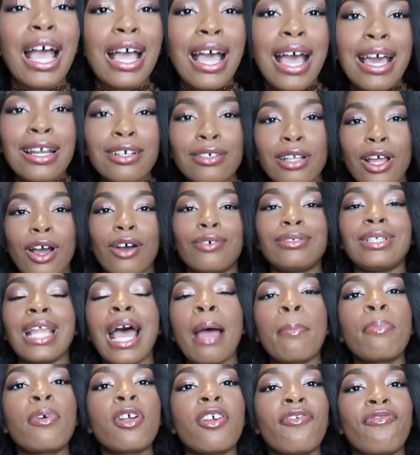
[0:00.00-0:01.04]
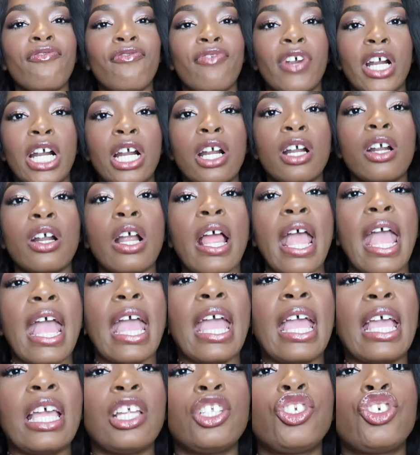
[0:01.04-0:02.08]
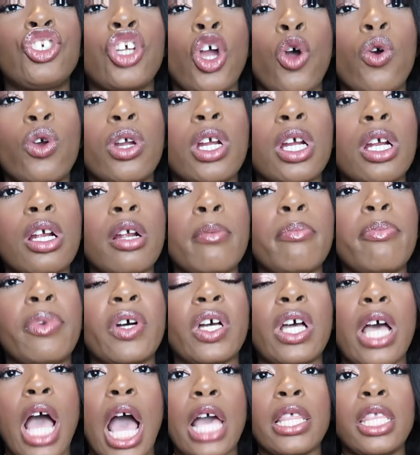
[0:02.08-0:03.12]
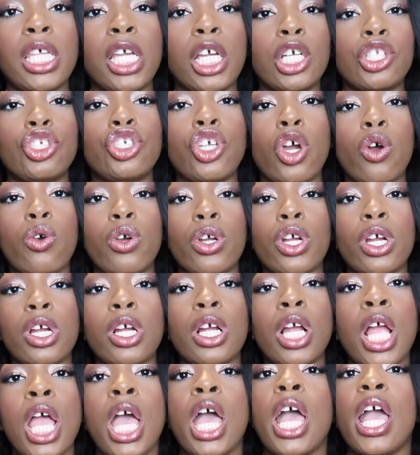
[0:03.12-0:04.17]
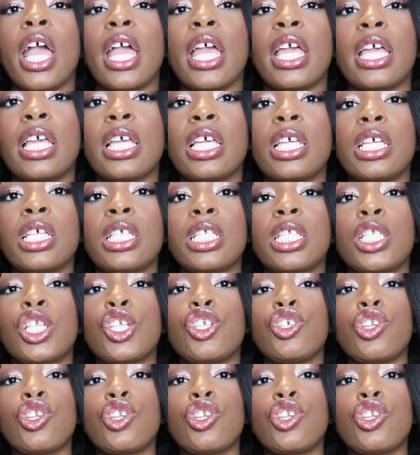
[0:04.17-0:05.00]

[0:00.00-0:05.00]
I don't know, not prefer a choker, but I think a choker is,